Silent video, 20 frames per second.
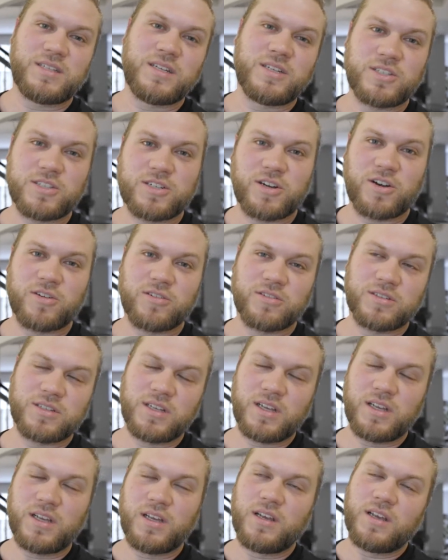Ninja Turtles,
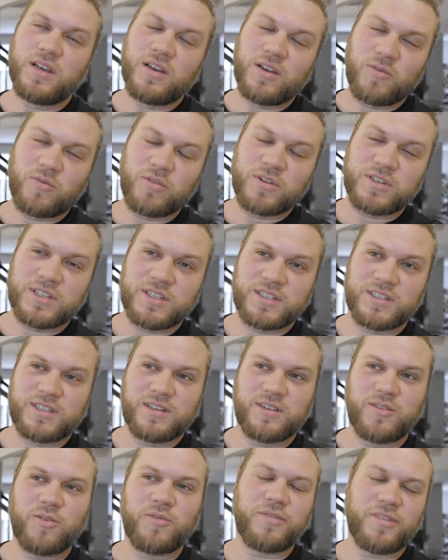which
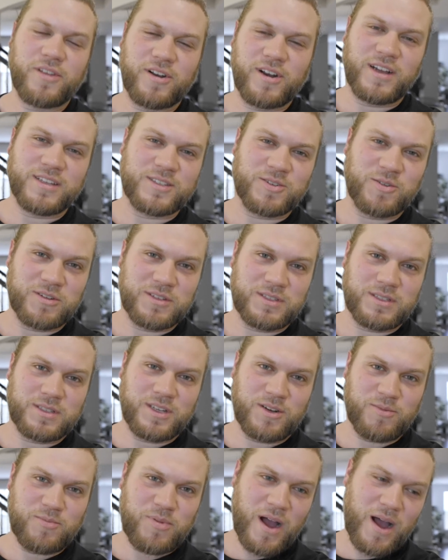is, they're not toys,
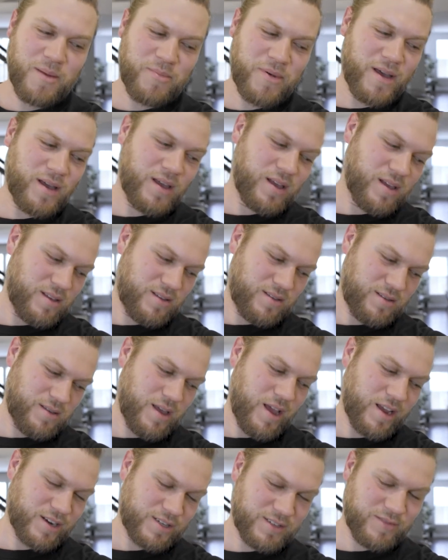they're pop
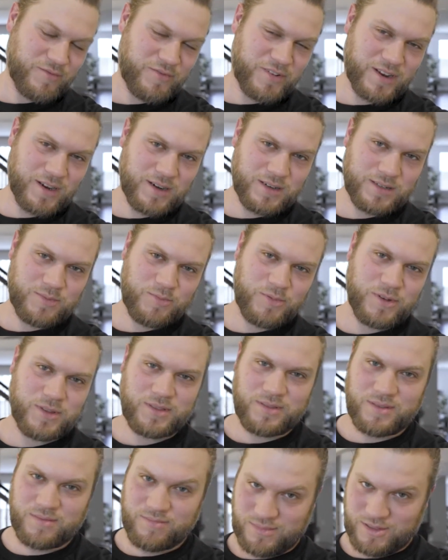action figures,
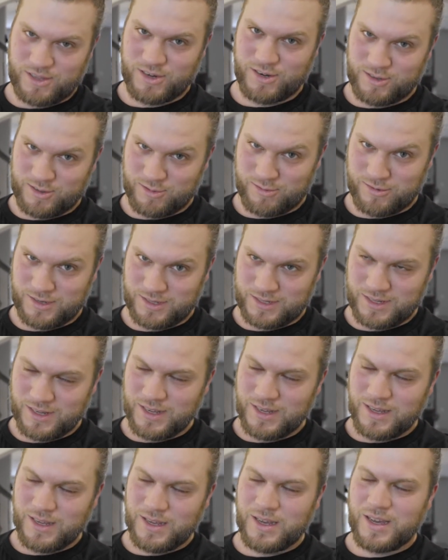but they're toys.
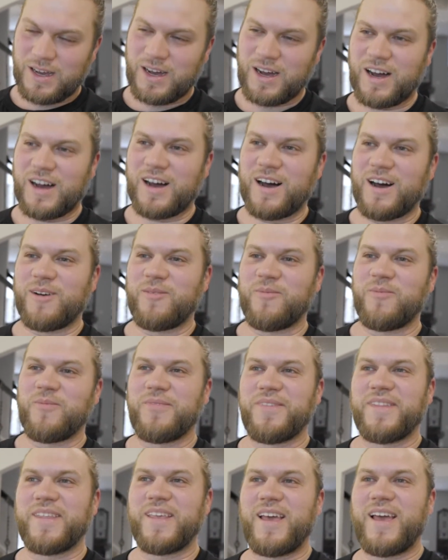
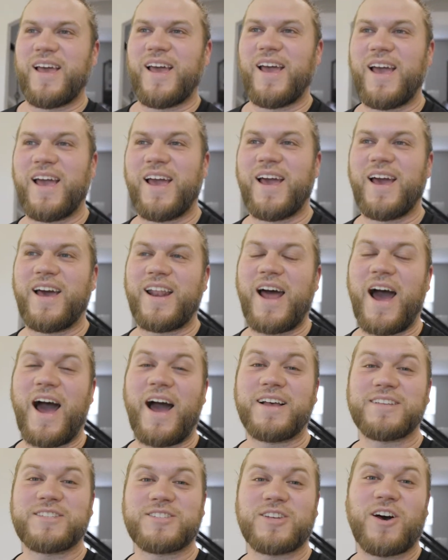And
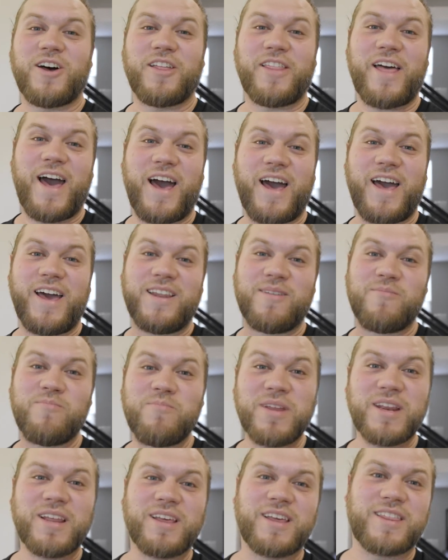I saw that and
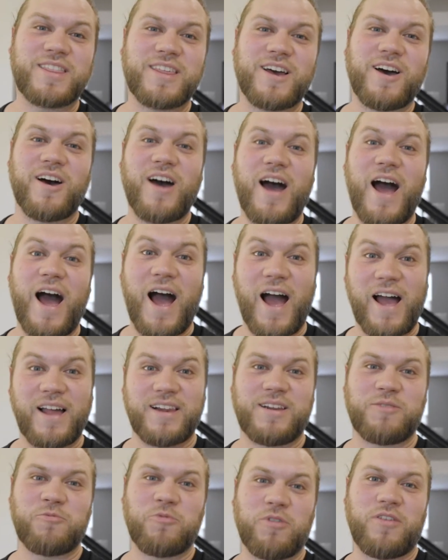immediately thought, I
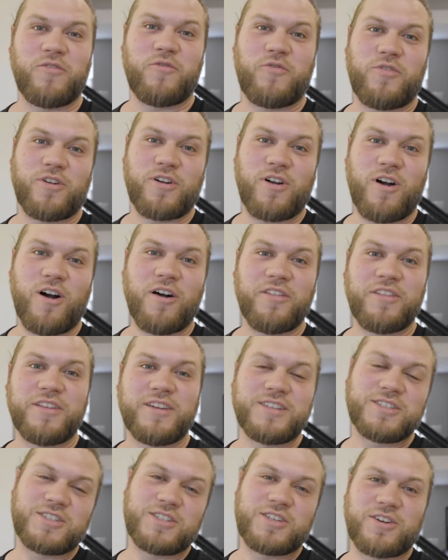need one for all the
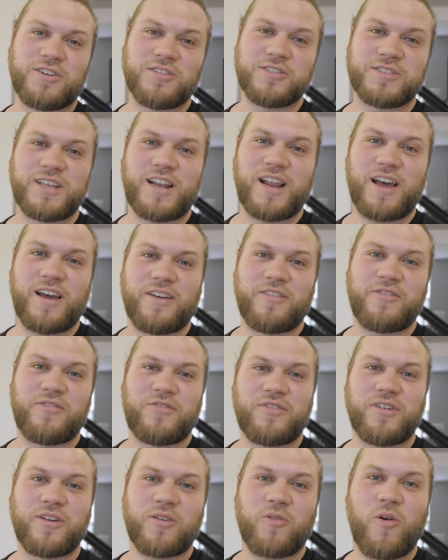Ninja Turtles that
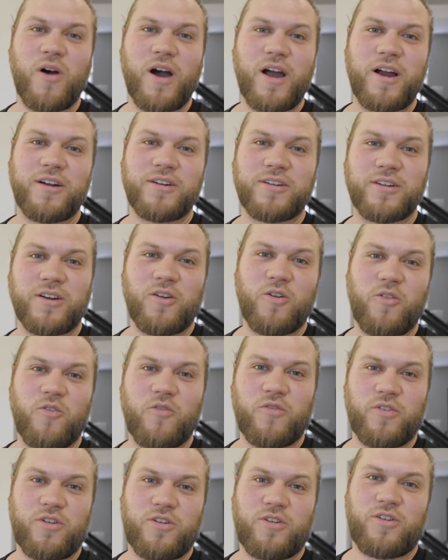I've acquired
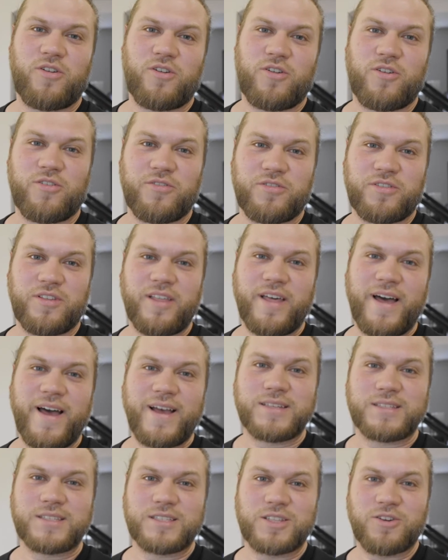over the
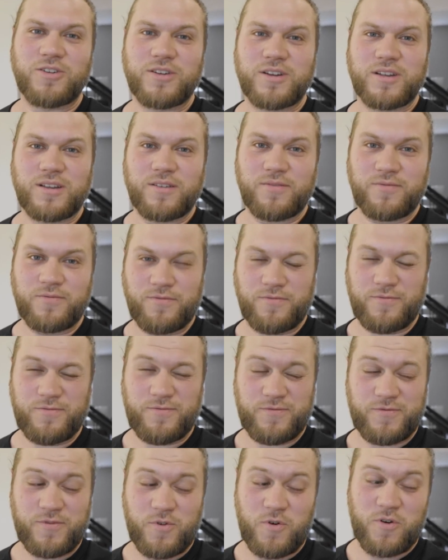last
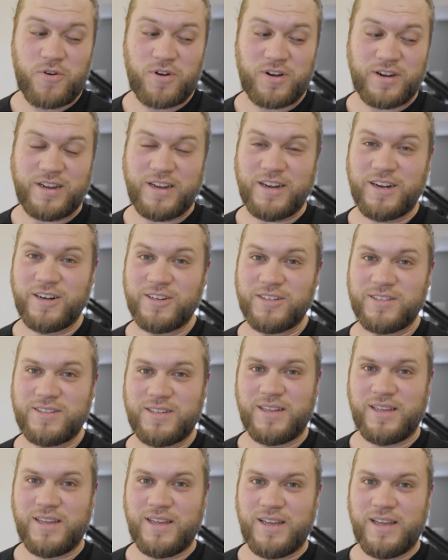34
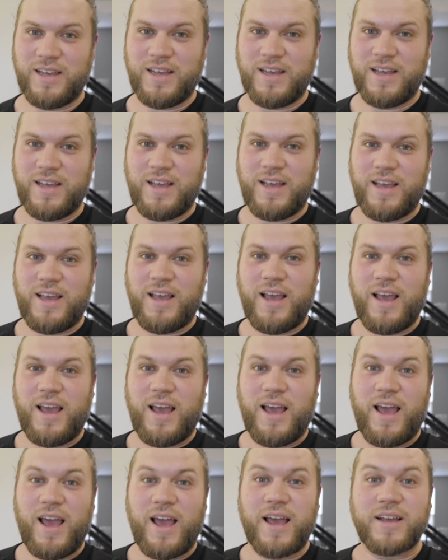years.
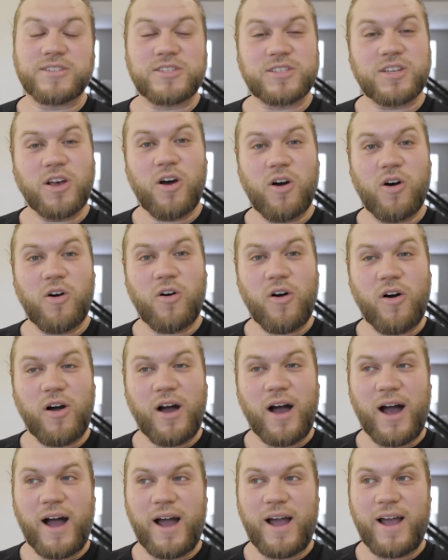And so
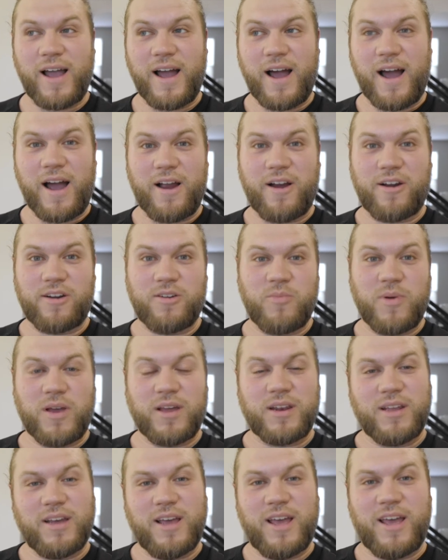I hired
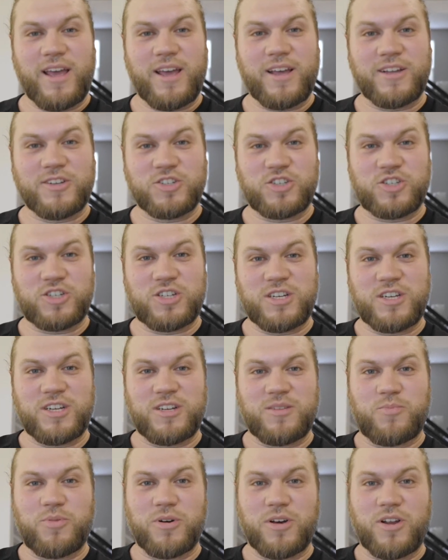Amanda and
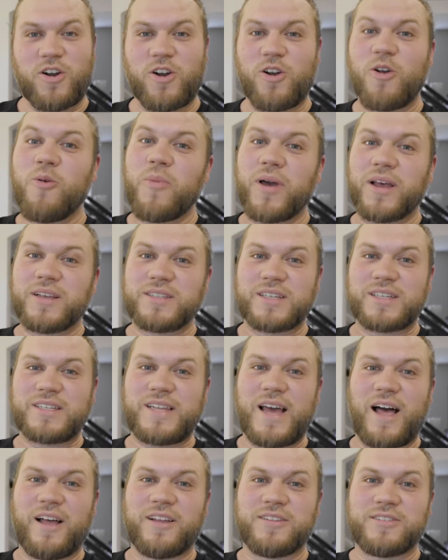she put her amazing
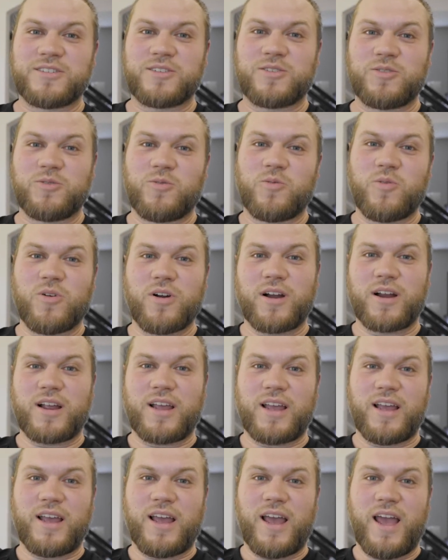talents to work.
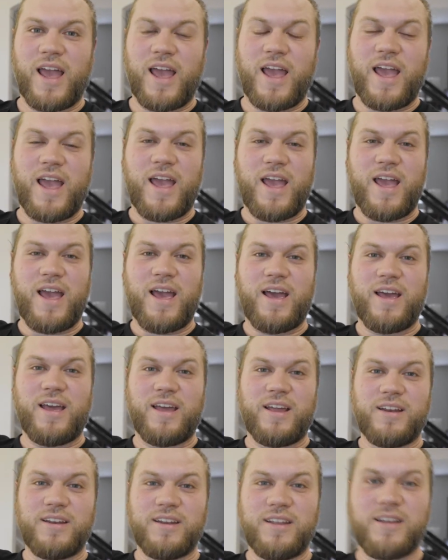
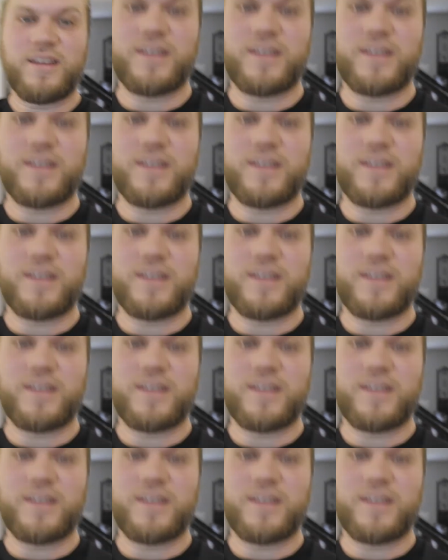And